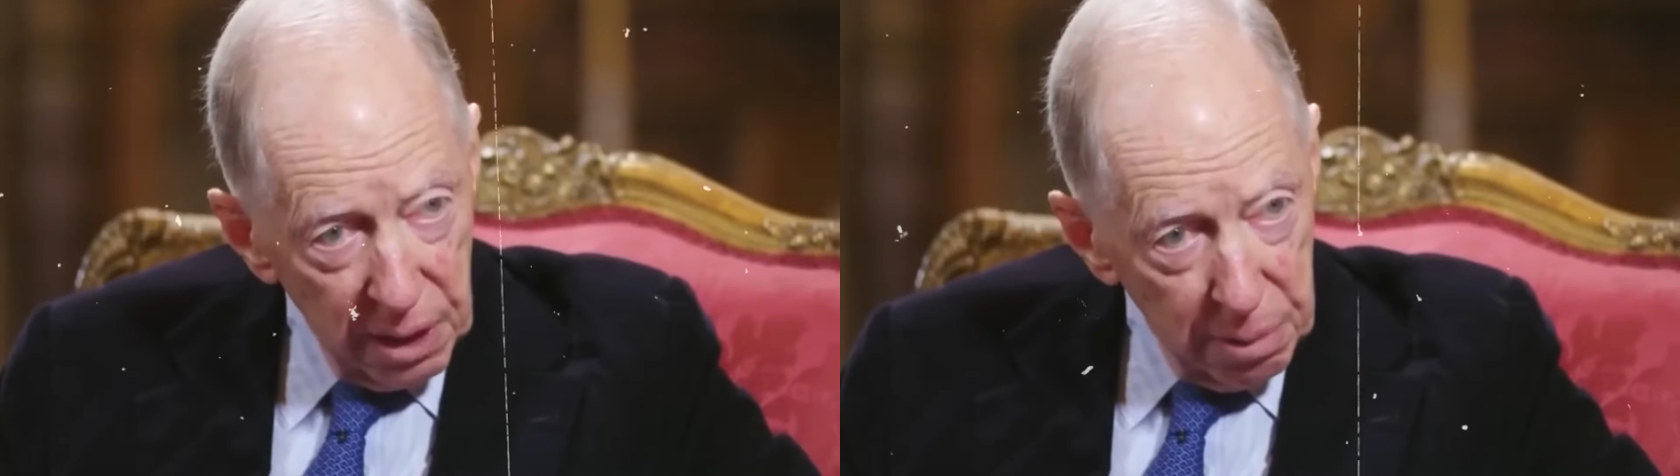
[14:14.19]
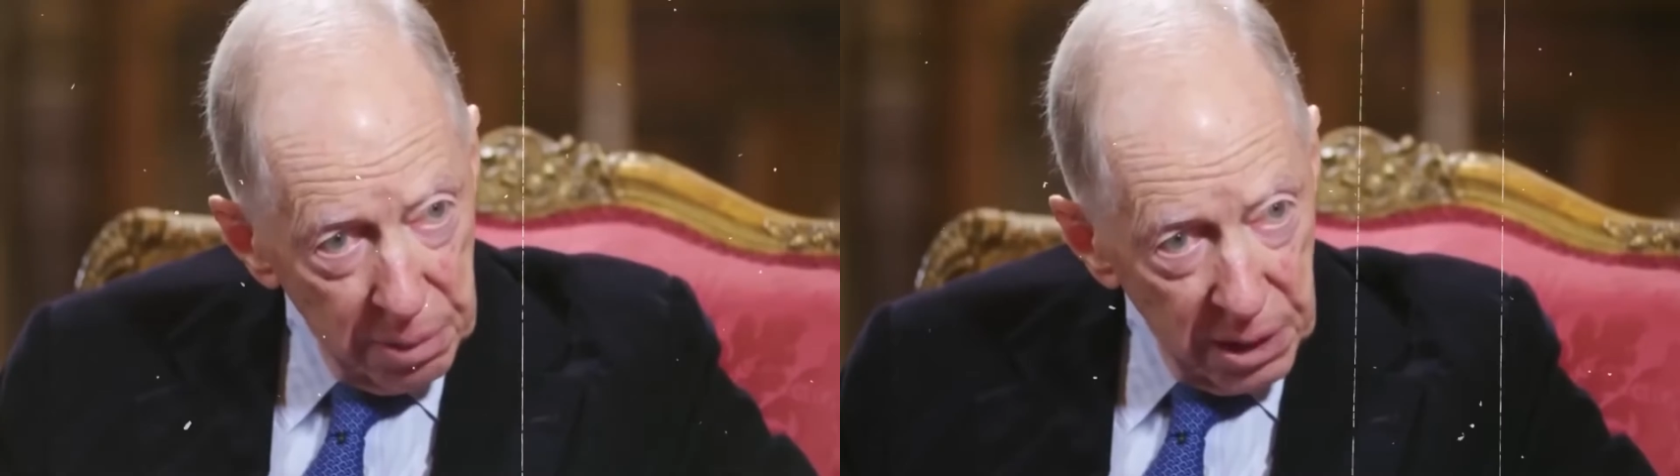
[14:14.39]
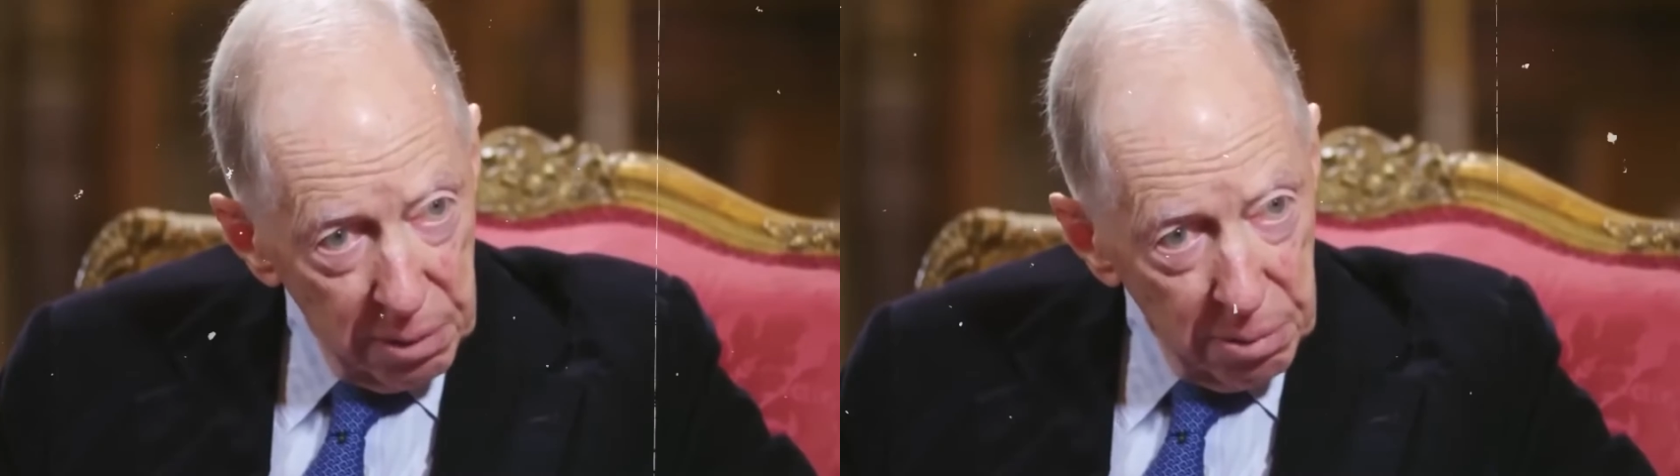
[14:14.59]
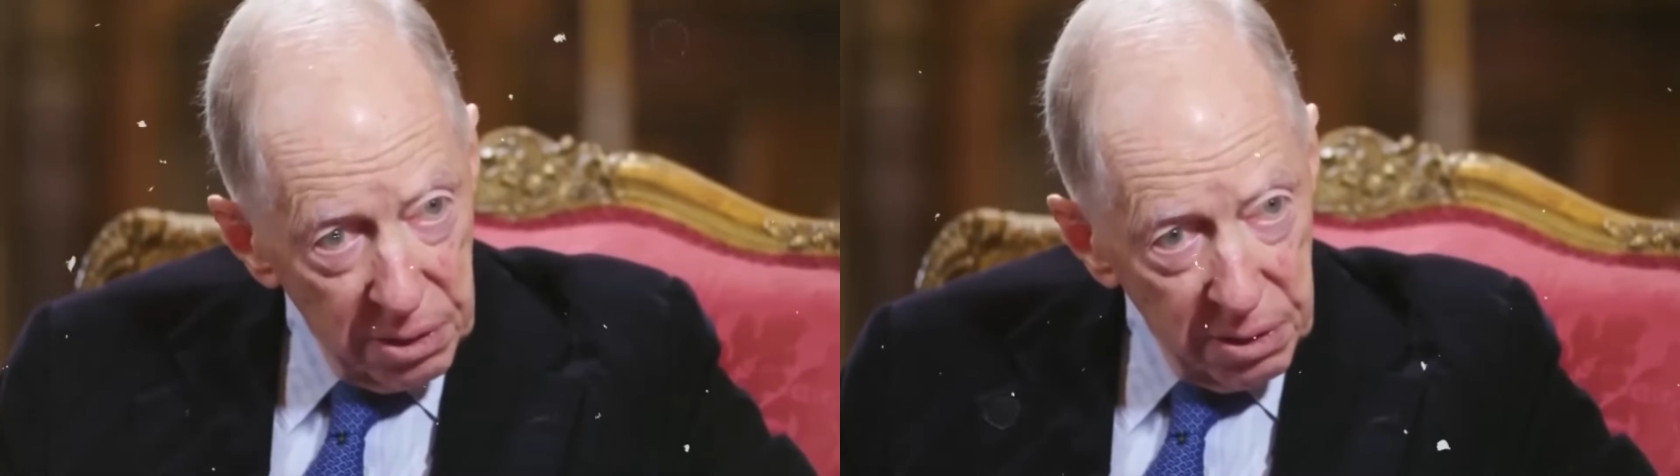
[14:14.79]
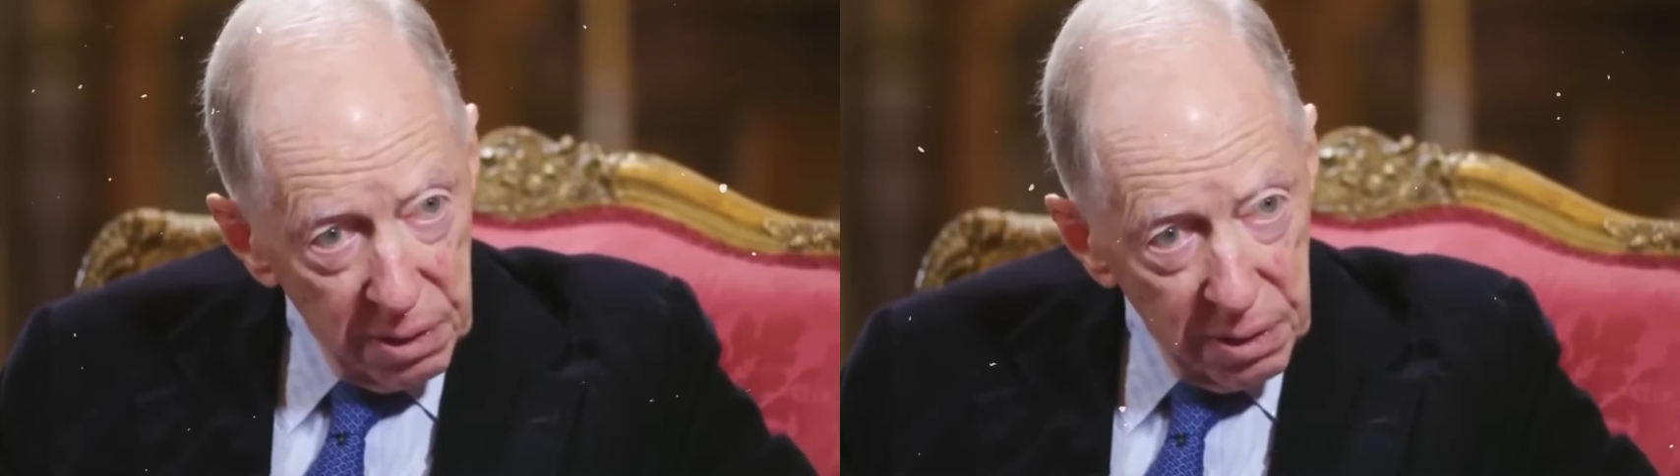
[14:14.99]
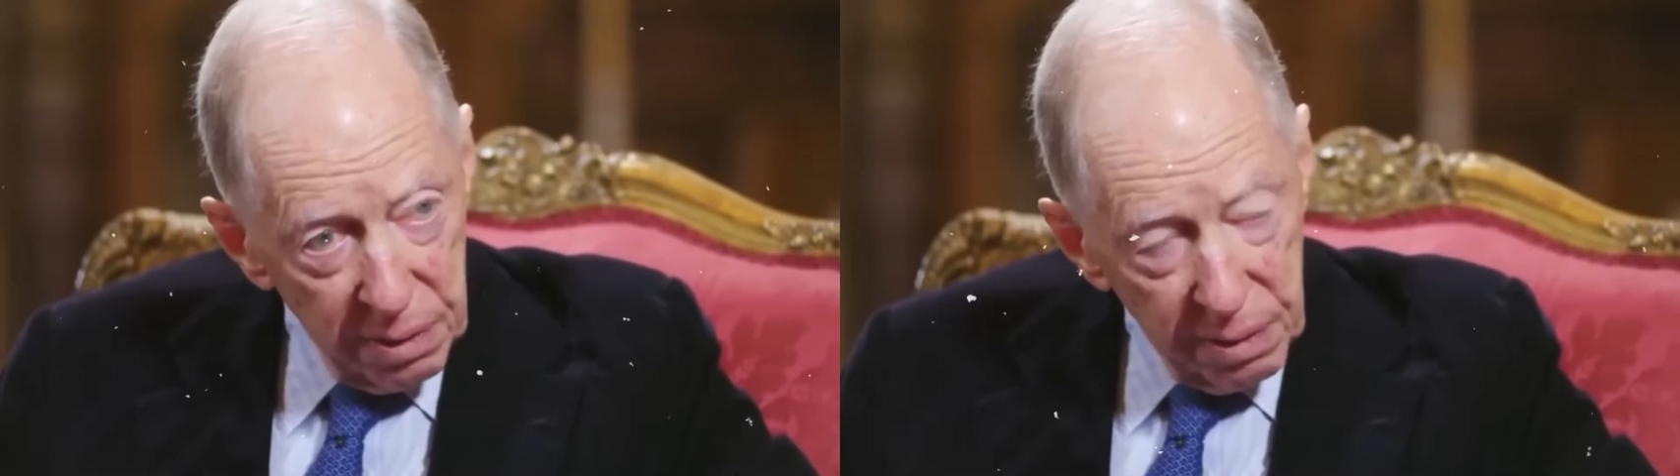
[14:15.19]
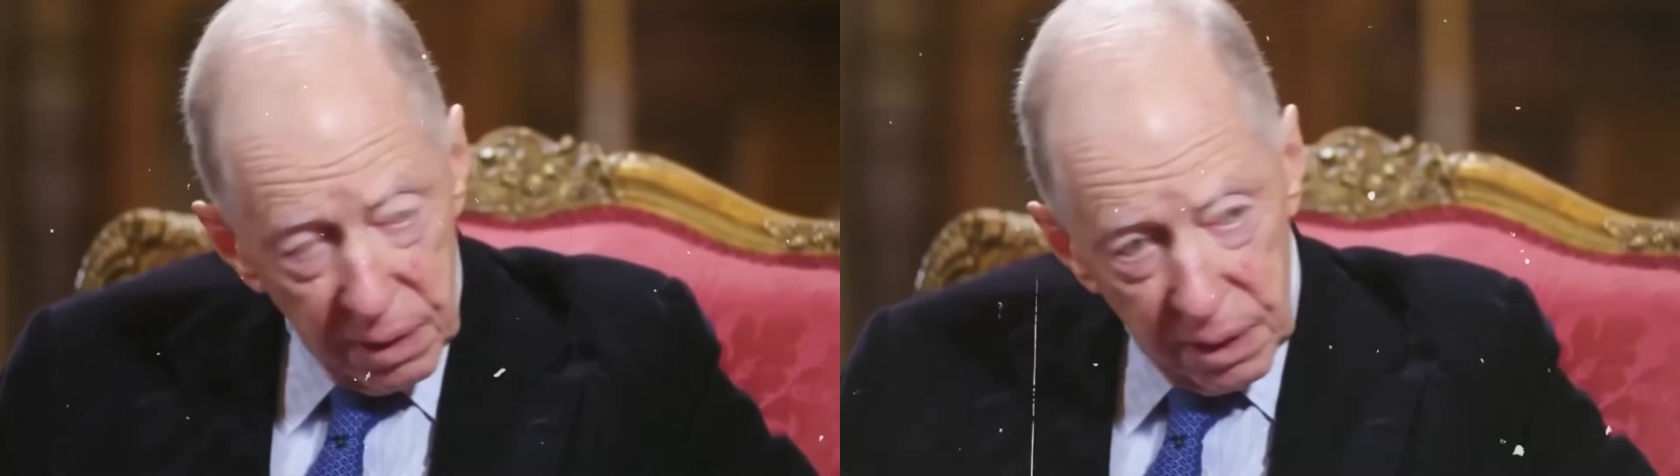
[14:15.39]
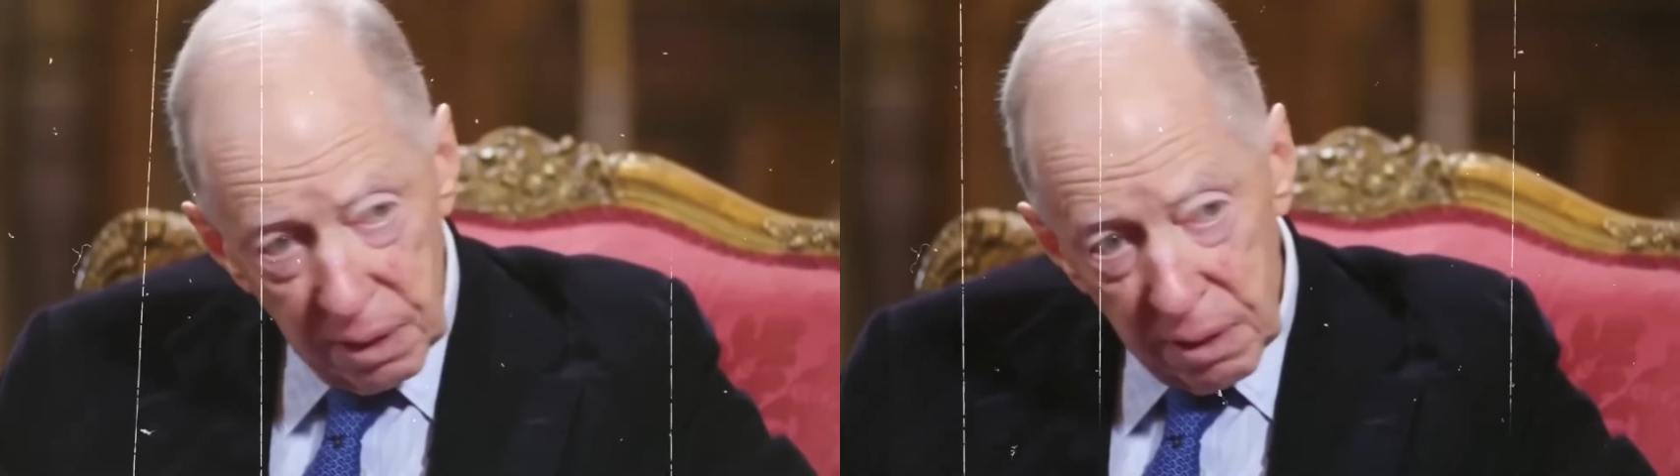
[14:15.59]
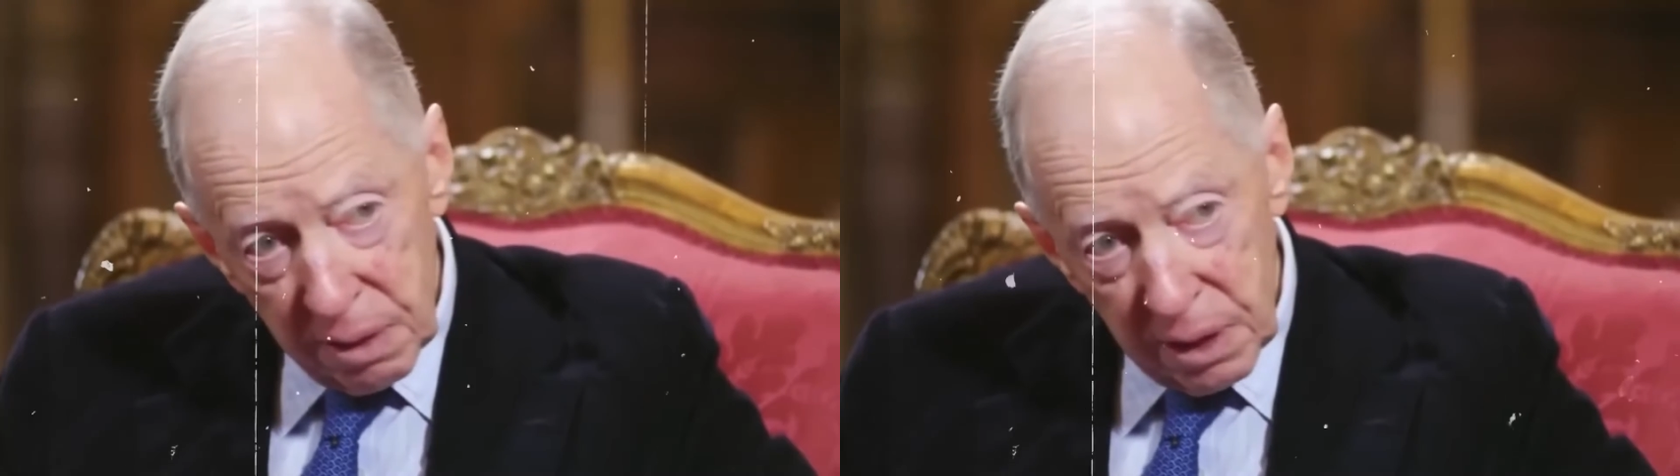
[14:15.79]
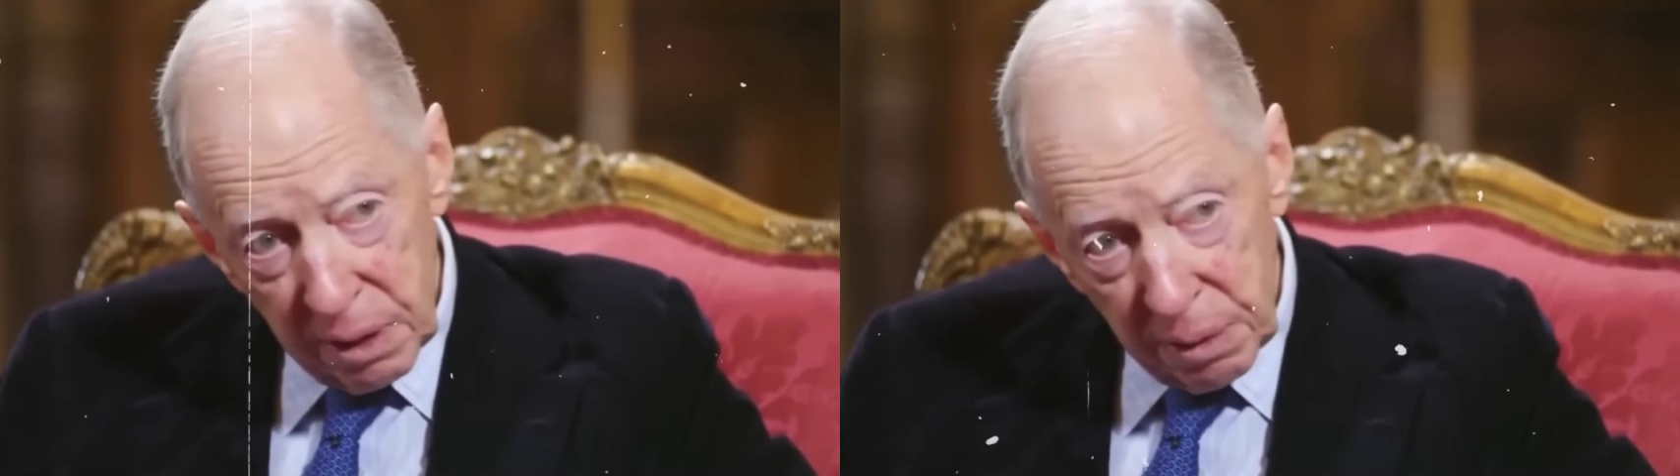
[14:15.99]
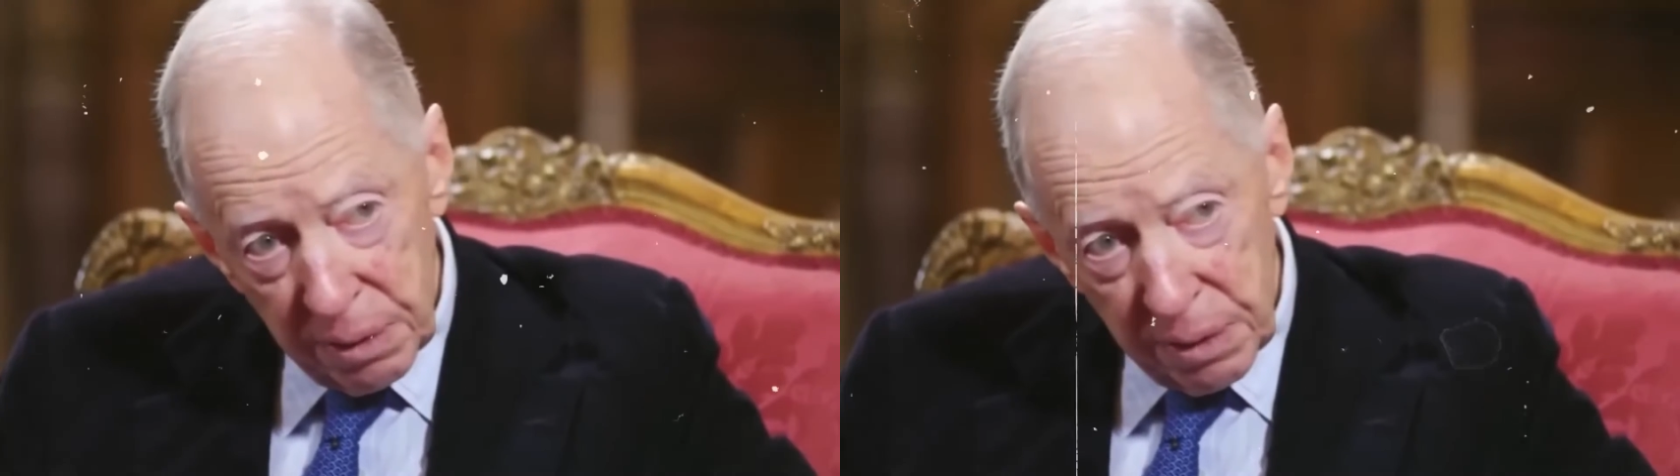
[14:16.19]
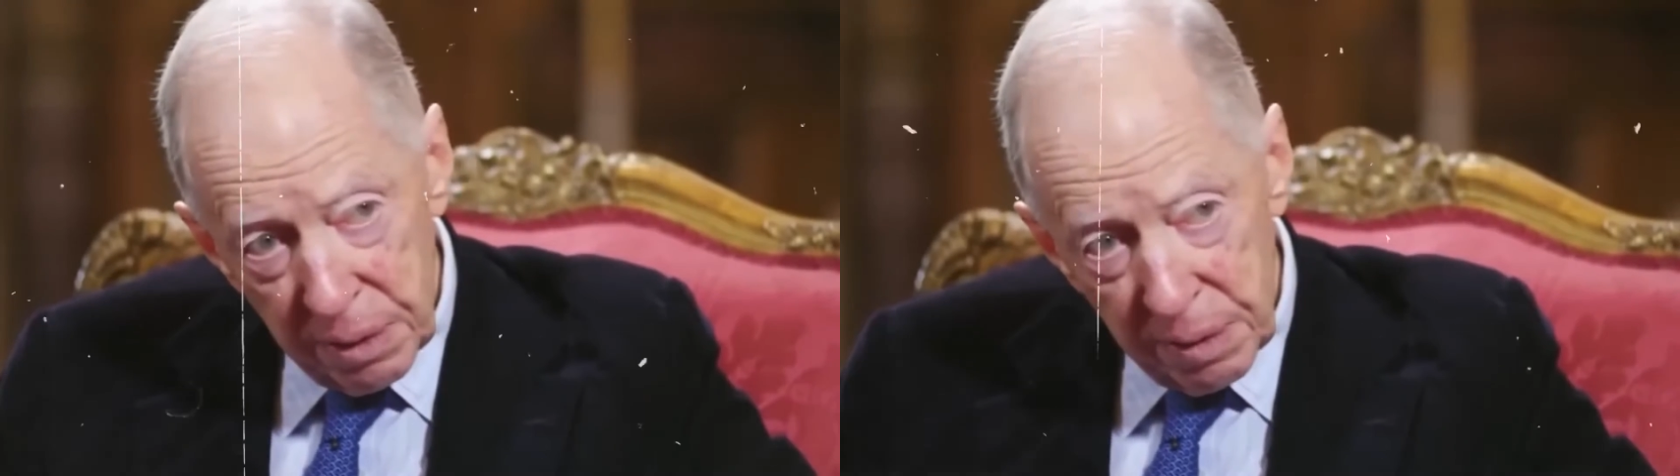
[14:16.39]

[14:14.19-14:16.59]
especially when there's already people living there.